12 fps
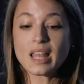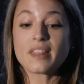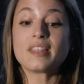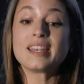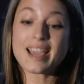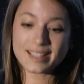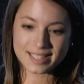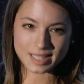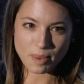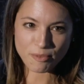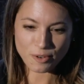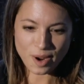The next
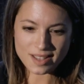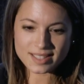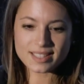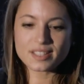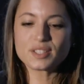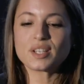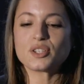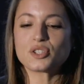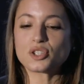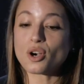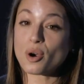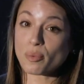step for us is to
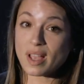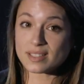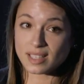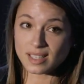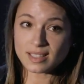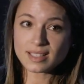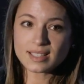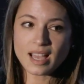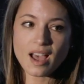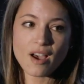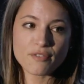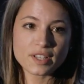ensure our residents
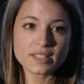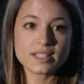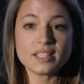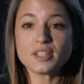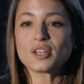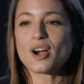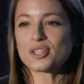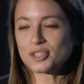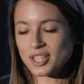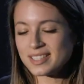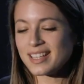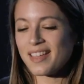have a seat not
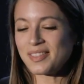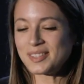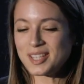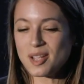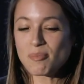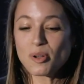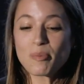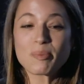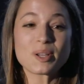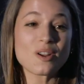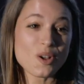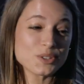just at the table,
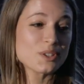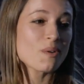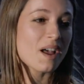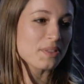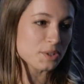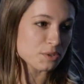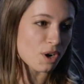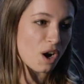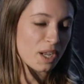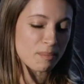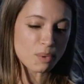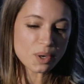but also at the
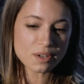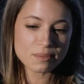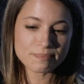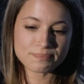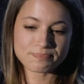drawing board.